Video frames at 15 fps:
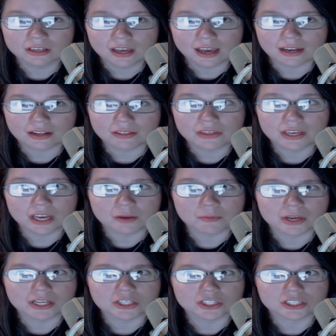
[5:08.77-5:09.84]
And I think I
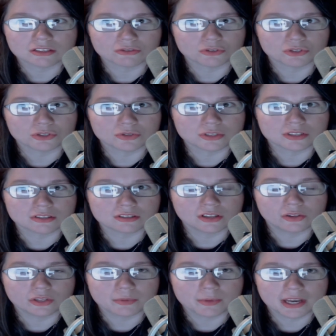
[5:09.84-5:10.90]
might just introduce it
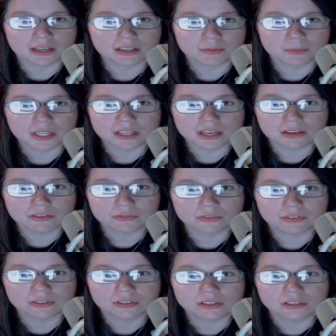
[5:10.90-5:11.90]
slowly back into my life.